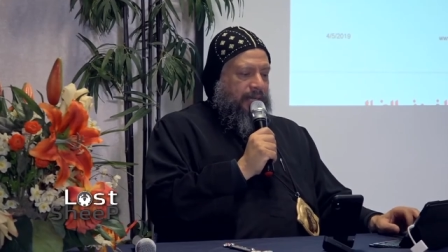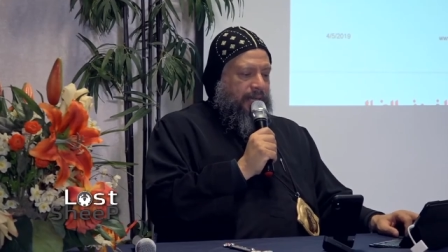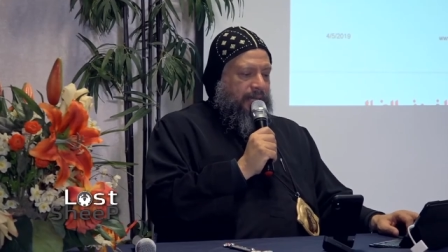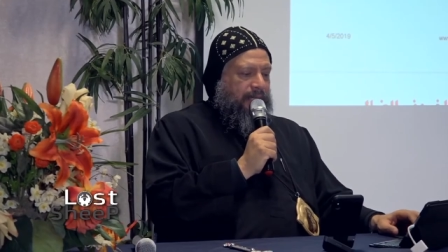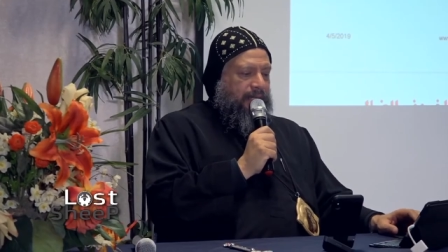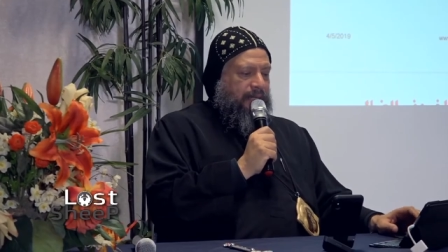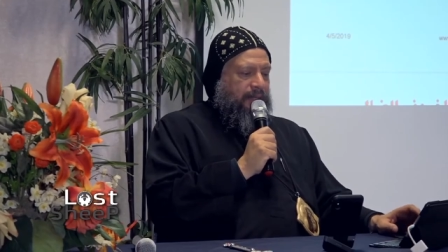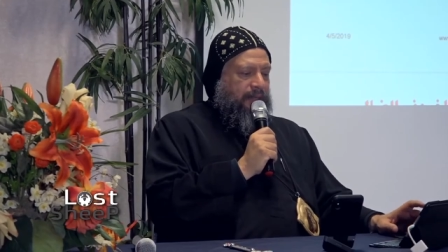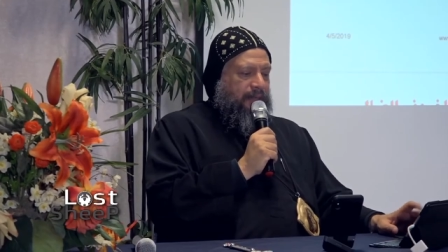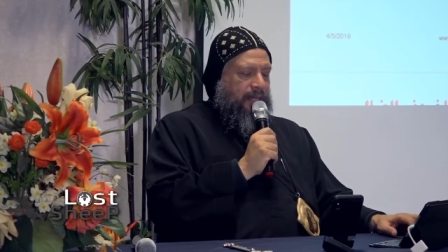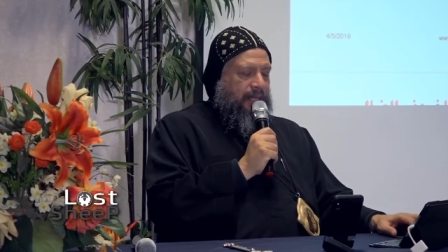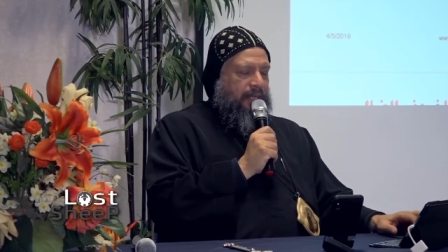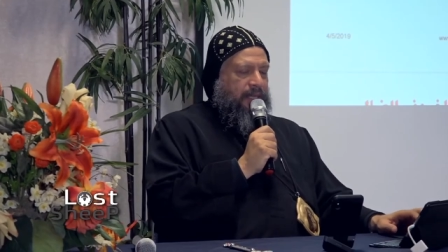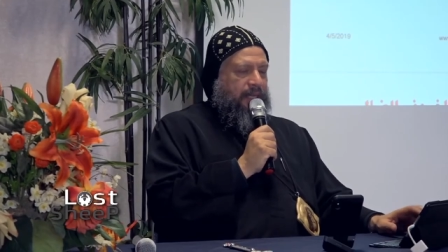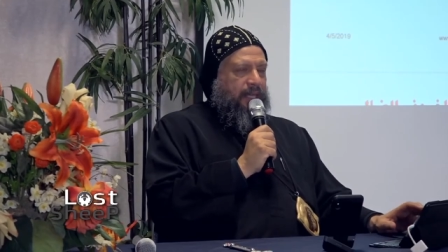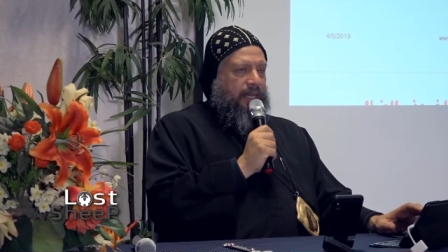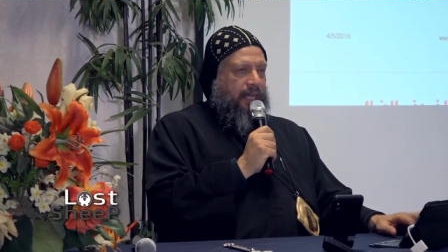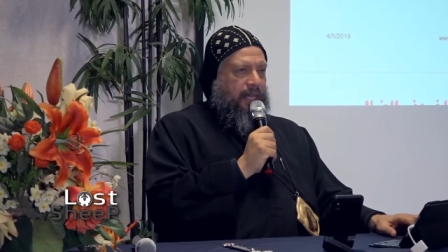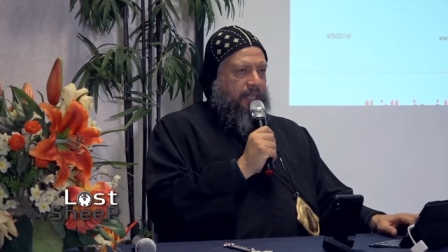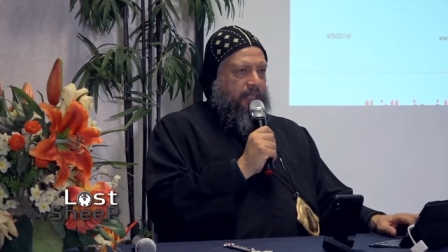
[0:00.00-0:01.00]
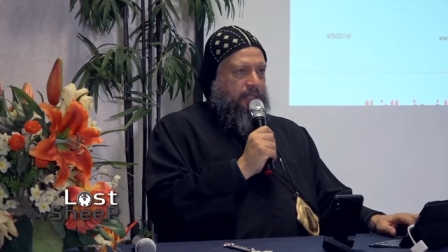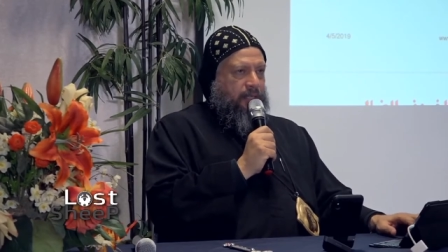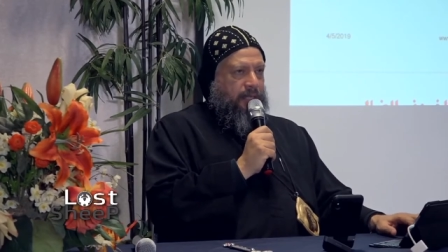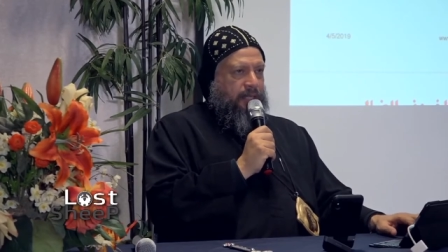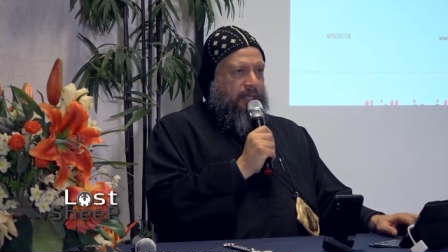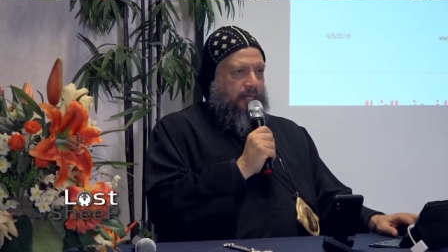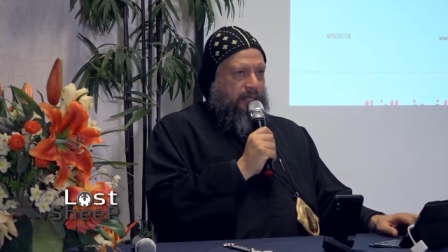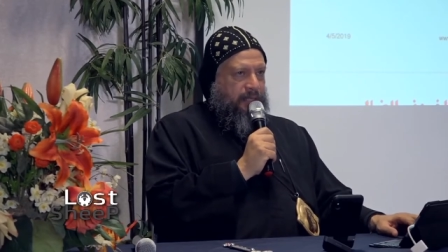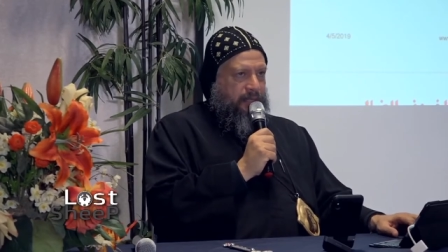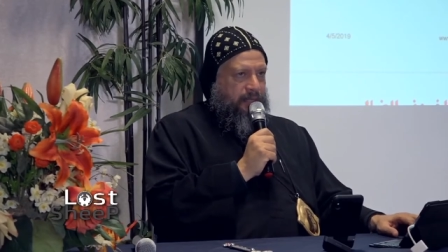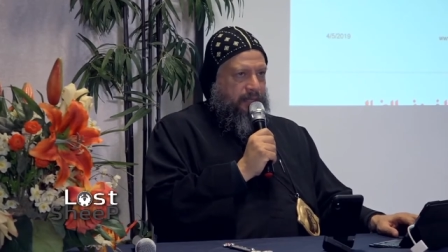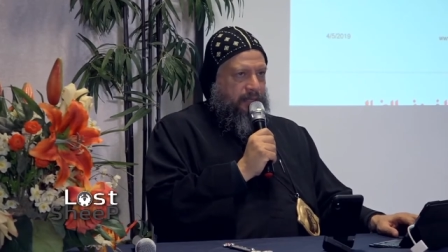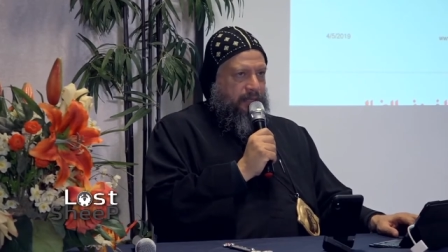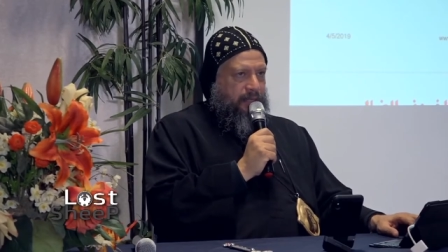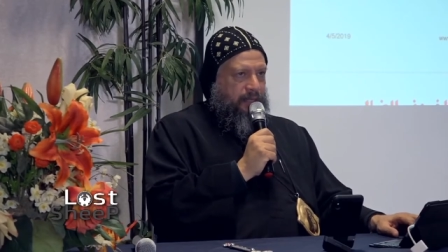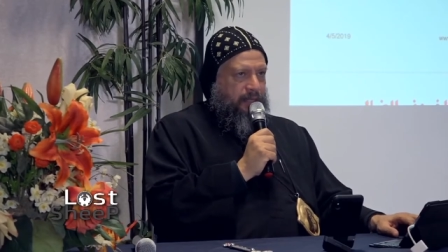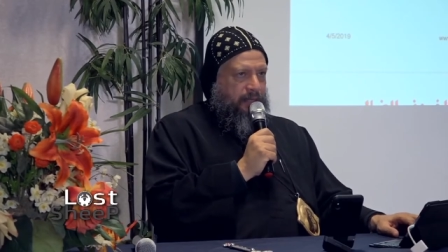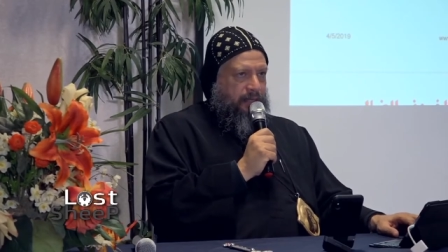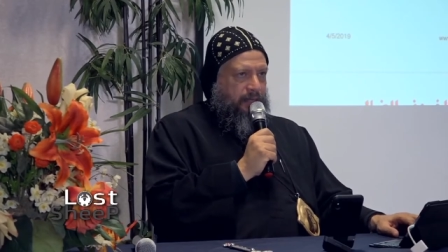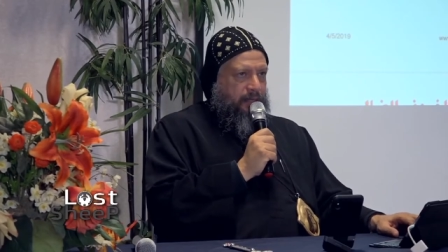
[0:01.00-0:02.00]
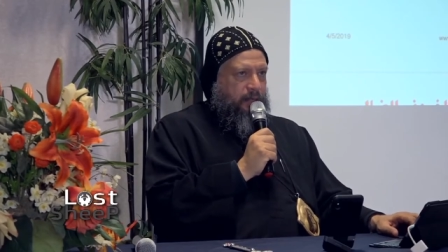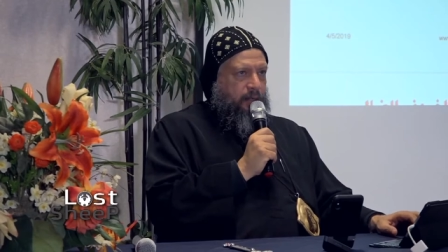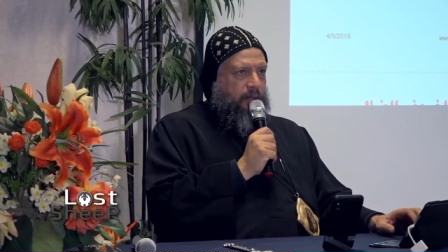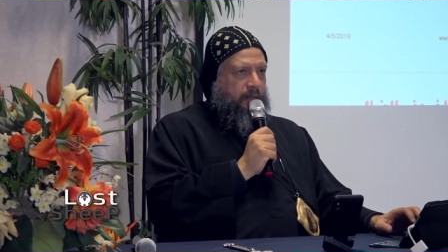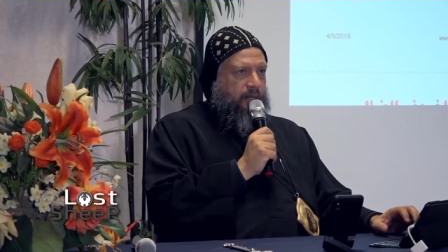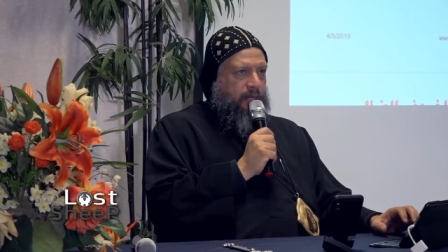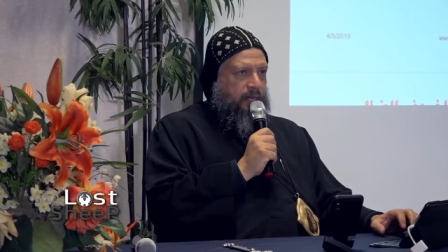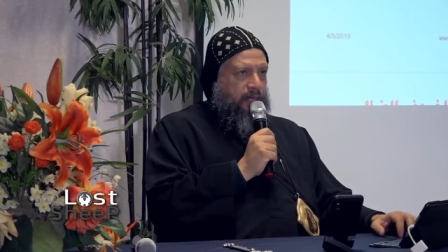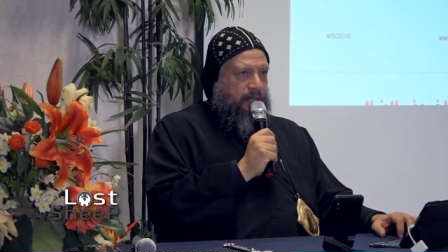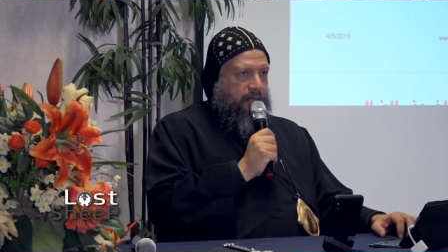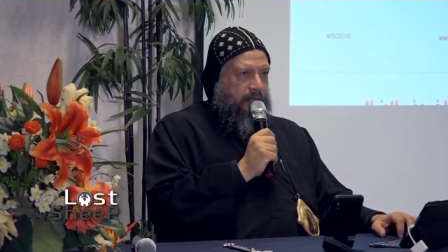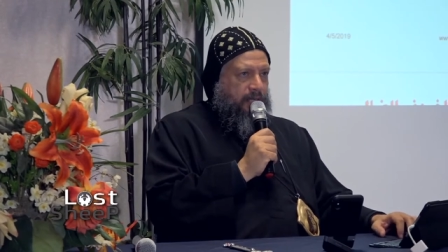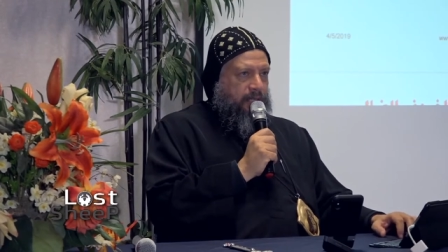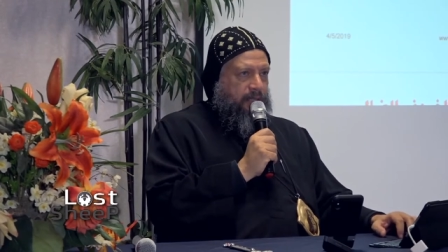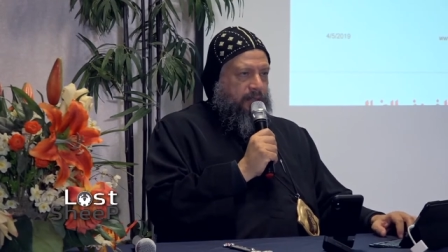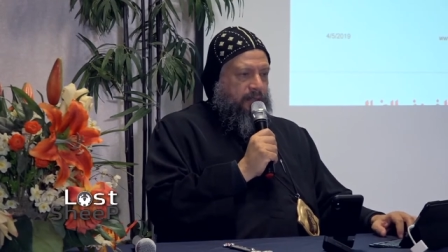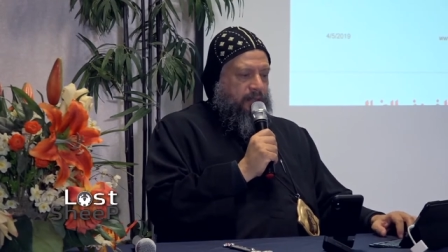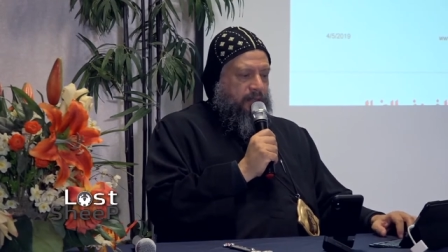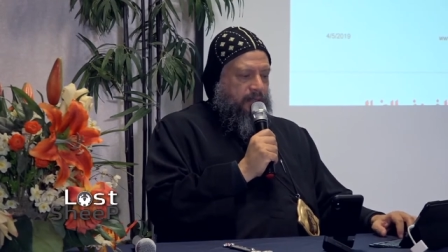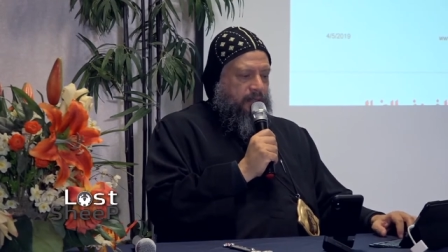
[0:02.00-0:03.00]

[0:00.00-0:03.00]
anything actually contradicts